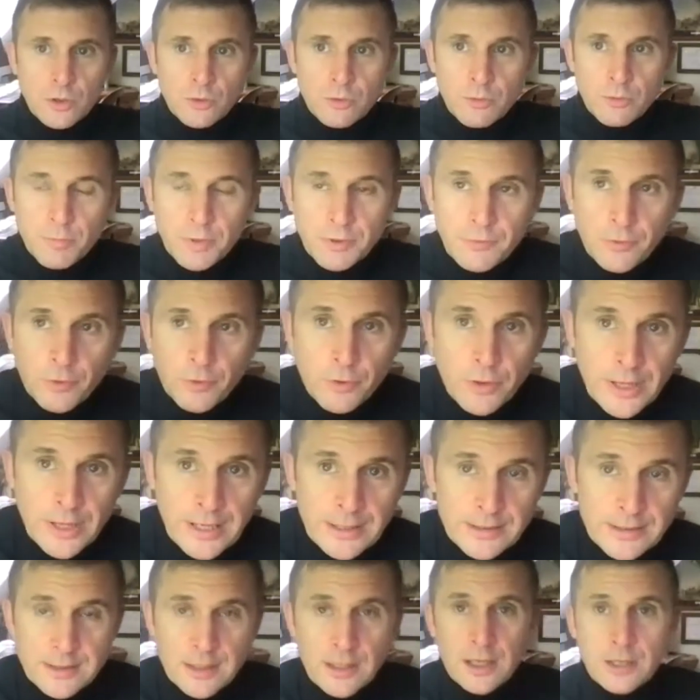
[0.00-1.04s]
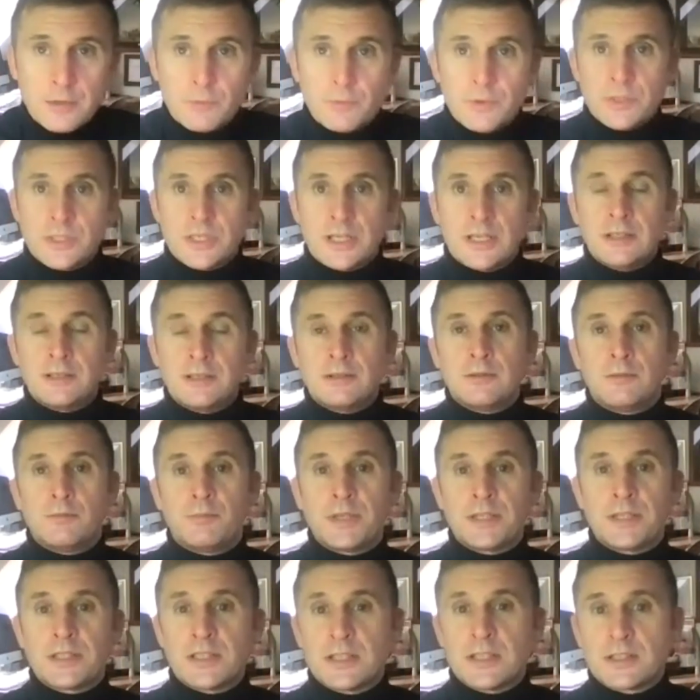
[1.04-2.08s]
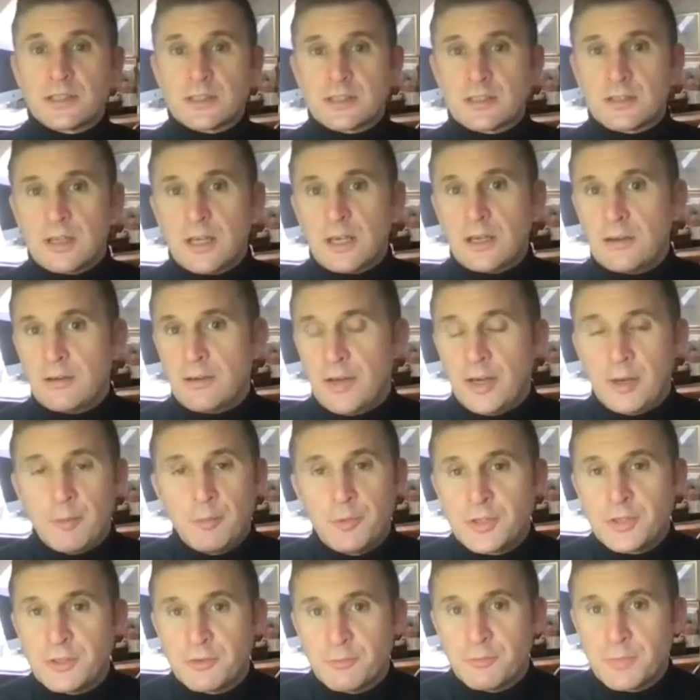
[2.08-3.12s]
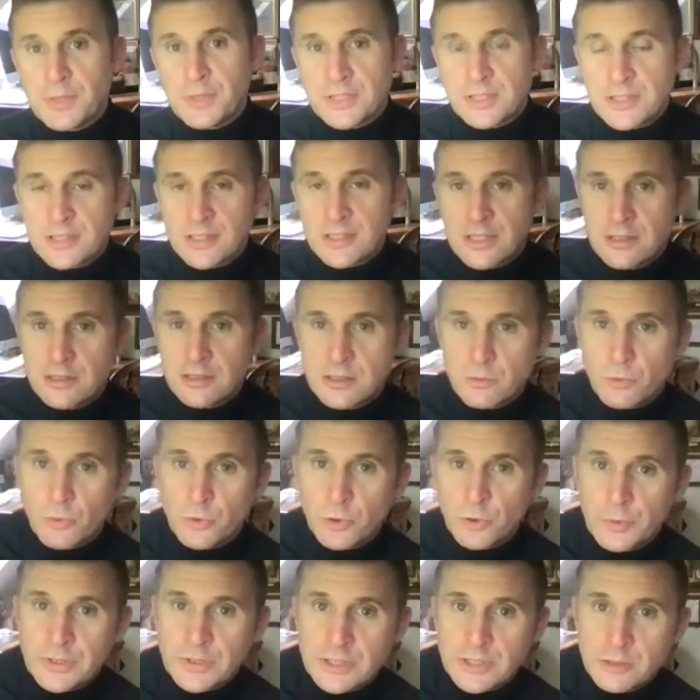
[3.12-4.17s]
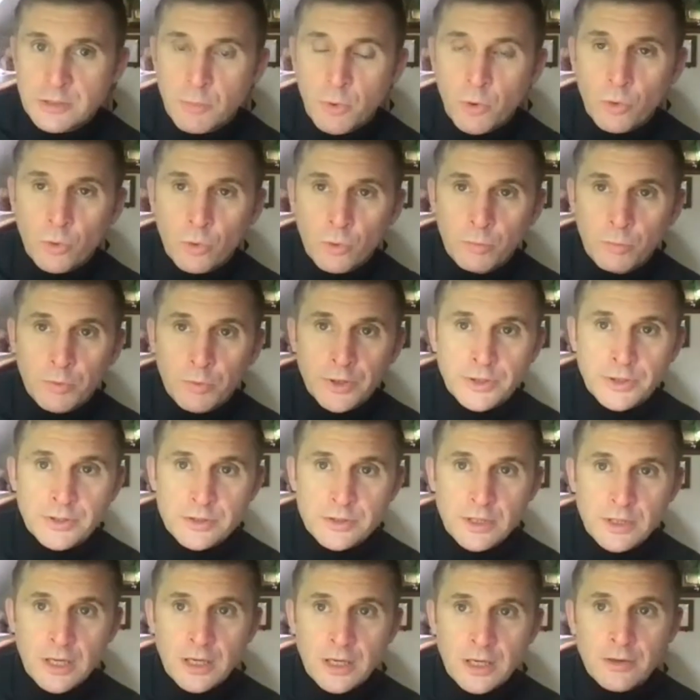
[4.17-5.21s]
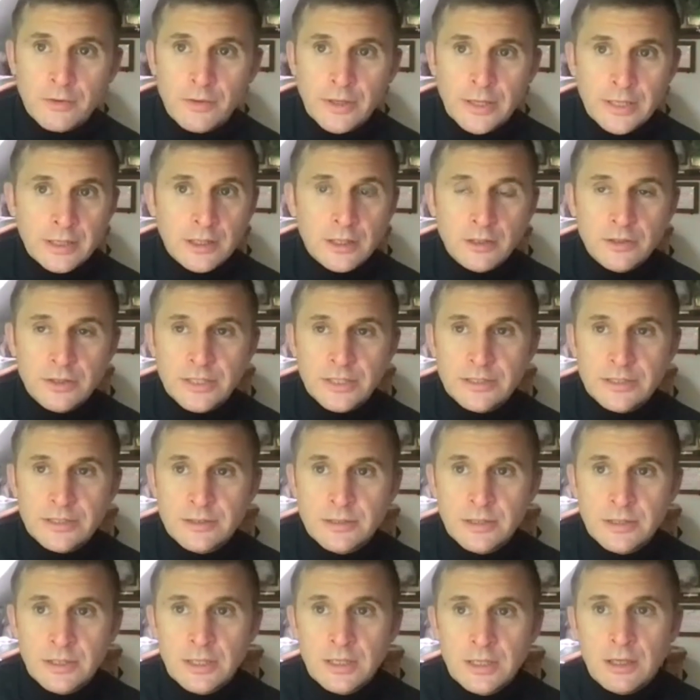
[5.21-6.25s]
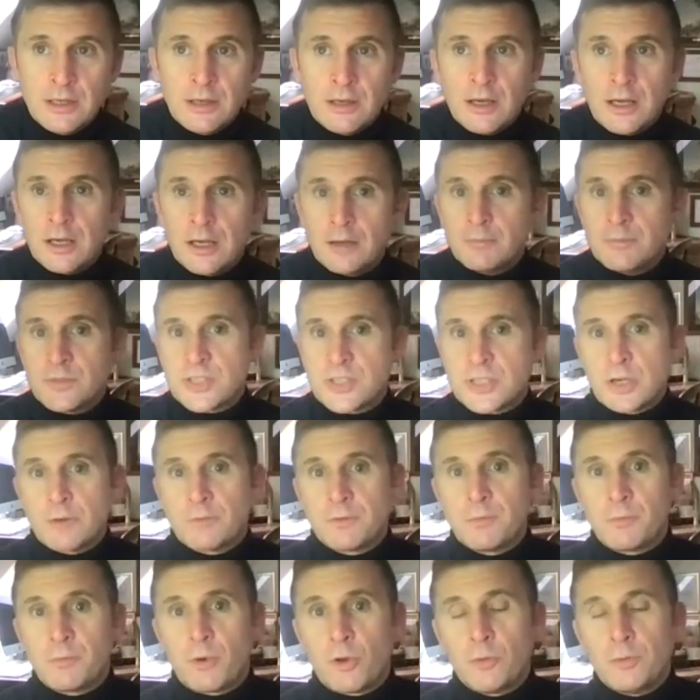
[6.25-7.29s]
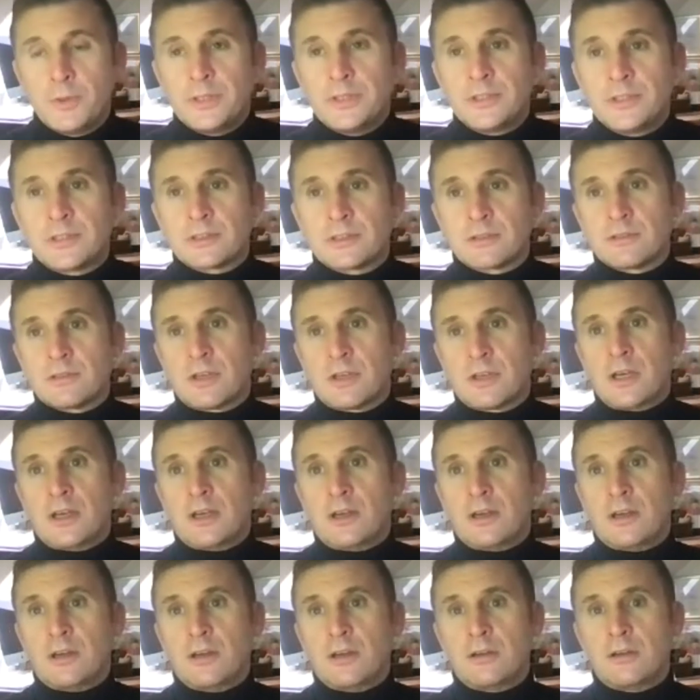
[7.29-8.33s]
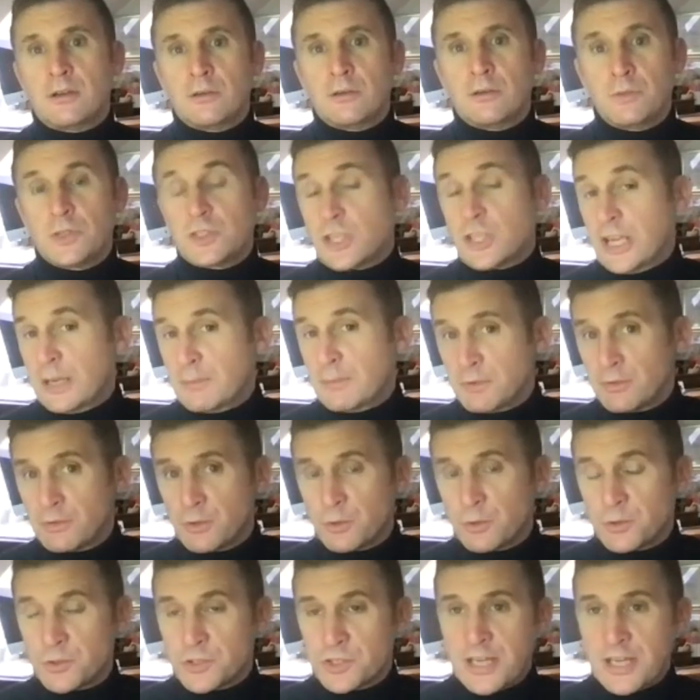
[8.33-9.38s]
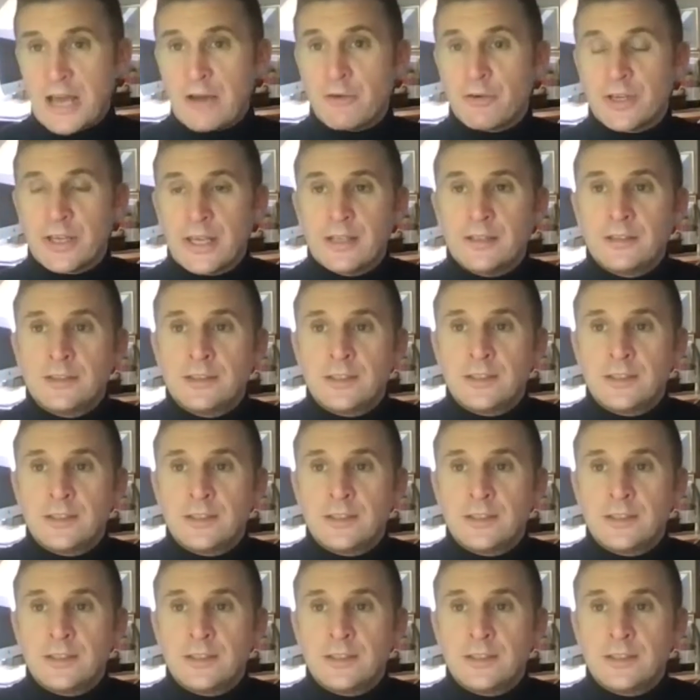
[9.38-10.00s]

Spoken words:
before that, I was in business, a number of different businesses. Won't go into them all, but they included self-employment, which I am, of course, now again.